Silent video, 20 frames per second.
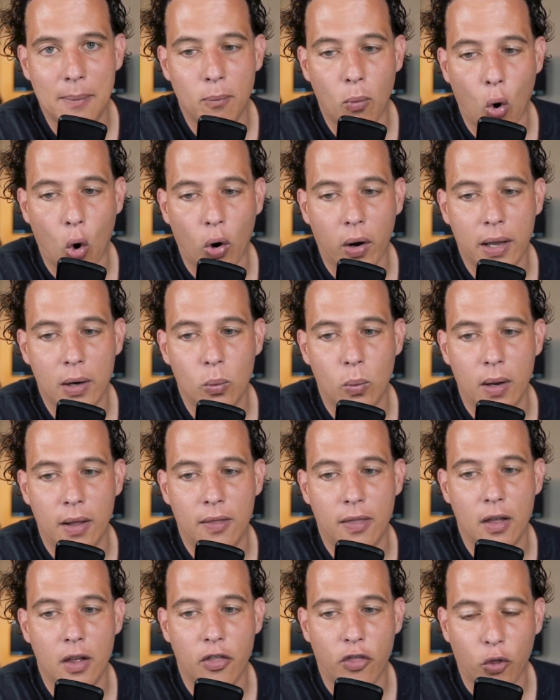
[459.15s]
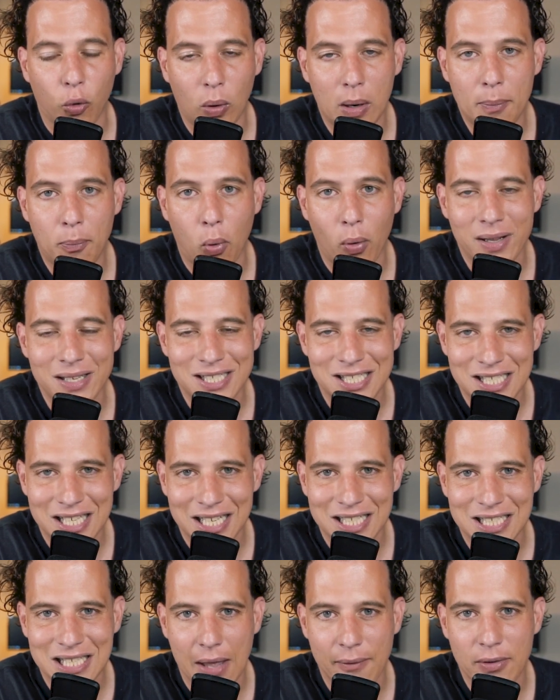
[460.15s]
Morgan, with
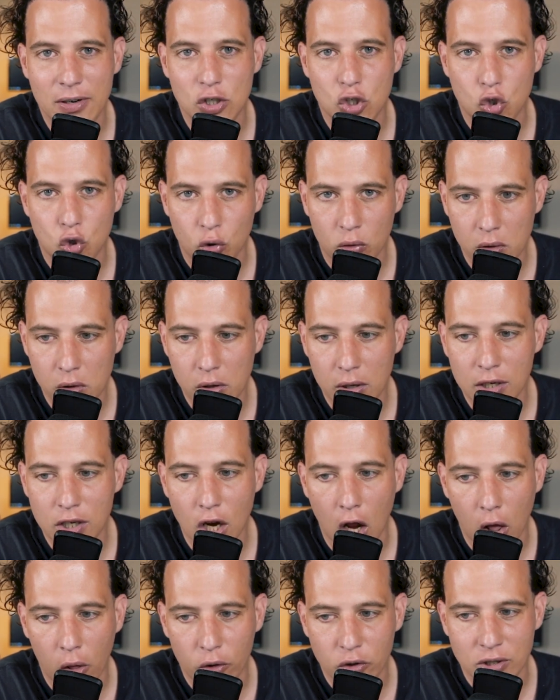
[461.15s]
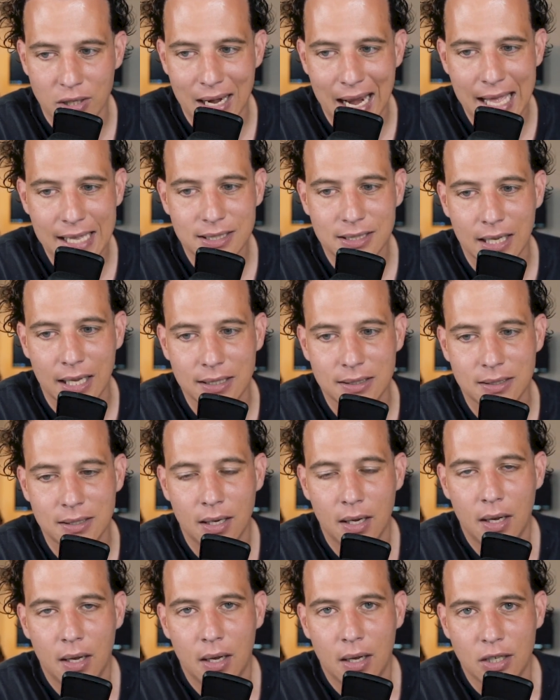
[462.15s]
$3.67 trillion in assets,
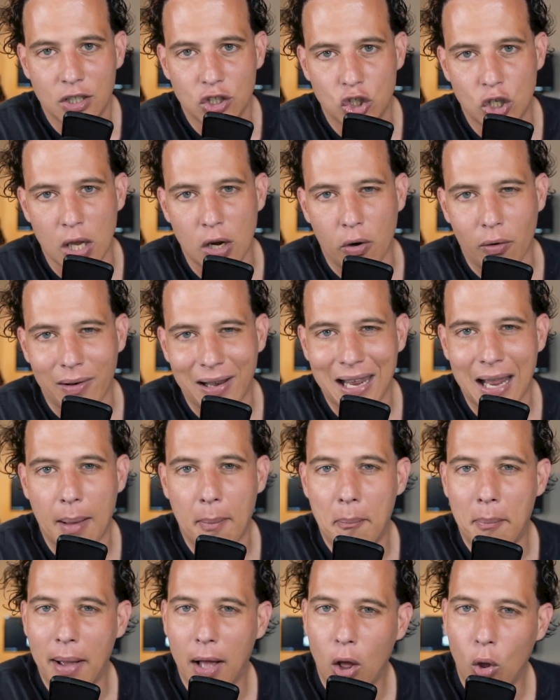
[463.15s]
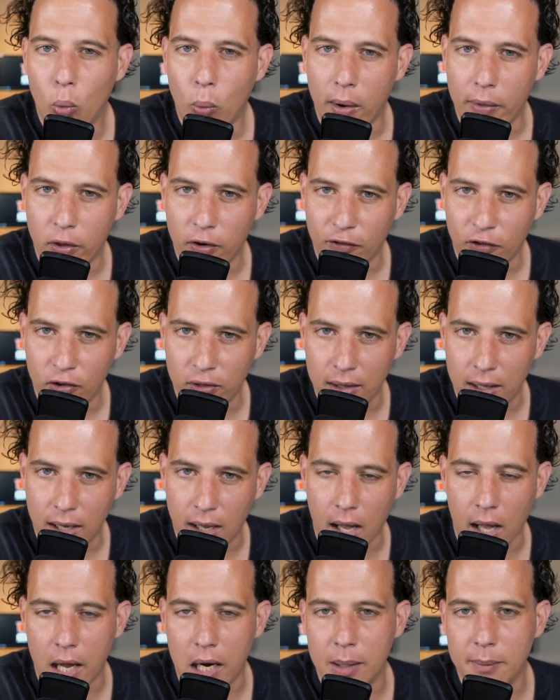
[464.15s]
generally a bellwether for the
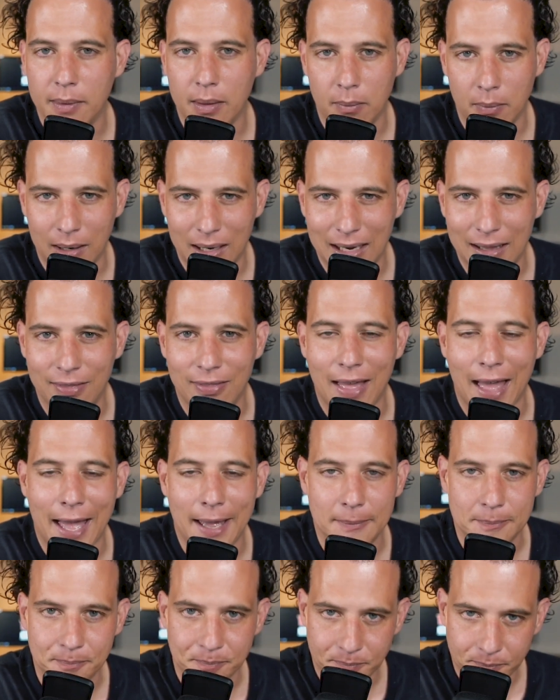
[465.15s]
economy, meaning that